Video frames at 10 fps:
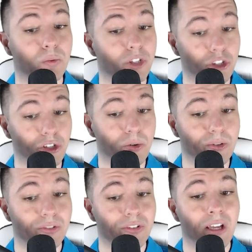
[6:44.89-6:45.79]

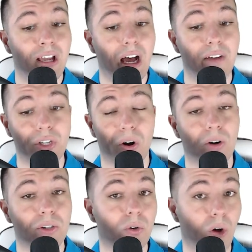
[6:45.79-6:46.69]
use of an
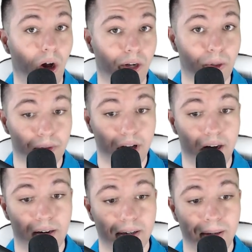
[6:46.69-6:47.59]
article on your blog.